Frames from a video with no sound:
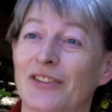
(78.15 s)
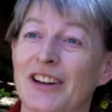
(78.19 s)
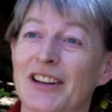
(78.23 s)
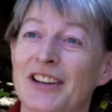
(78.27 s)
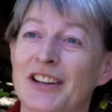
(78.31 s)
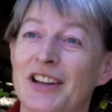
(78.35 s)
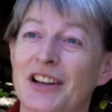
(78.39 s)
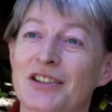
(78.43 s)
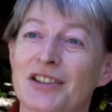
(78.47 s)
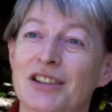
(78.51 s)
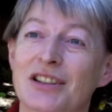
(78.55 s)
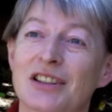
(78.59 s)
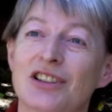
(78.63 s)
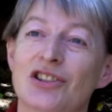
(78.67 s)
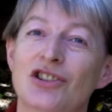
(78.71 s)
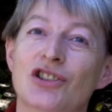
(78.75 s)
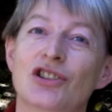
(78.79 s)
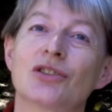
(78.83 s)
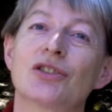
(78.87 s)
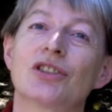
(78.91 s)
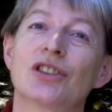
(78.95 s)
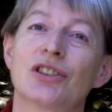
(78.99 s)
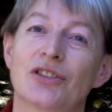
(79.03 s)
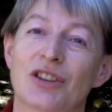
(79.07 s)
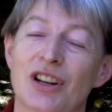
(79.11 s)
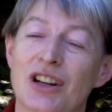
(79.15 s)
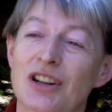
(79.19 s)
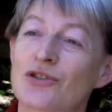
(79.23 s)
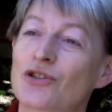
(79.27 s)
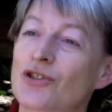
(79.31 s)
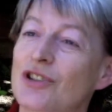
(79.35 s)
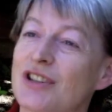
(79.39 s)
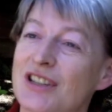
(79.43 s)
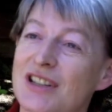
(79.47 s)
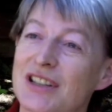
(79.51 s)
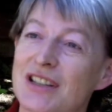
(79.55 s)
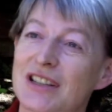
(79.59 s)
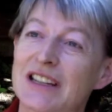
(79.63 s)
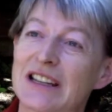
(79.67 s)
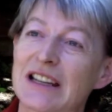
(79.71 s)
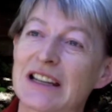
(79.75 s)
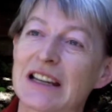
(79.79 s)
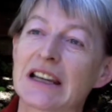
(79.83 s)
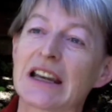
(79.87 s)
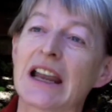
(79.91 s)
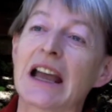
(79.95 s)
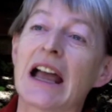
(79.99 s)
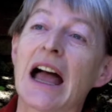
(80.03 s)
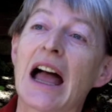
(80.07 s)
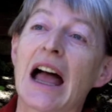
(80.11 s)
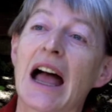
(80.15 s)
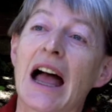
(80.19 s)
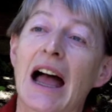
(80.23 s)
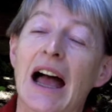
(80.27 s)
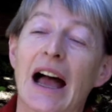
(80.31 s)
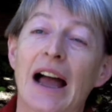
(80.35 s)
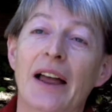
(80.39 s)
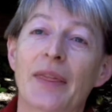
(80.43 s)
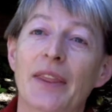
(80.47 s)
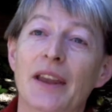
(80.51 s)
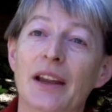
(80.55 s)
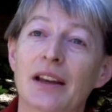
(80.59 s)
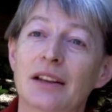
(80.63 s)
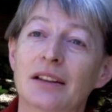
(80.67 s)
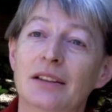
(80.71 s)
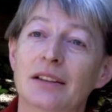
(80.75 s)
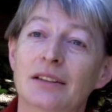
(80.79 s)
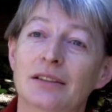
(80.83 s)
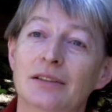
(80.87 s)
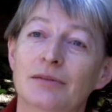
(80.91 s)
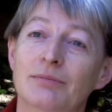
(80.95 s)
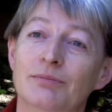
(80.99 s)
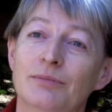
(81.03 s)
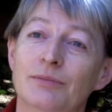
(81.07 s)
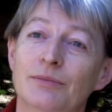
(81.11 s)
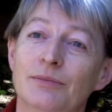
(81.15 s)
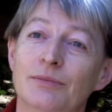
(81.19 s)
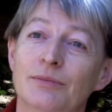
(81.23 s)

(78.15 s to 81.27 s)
Find out an issue you're interested in, and then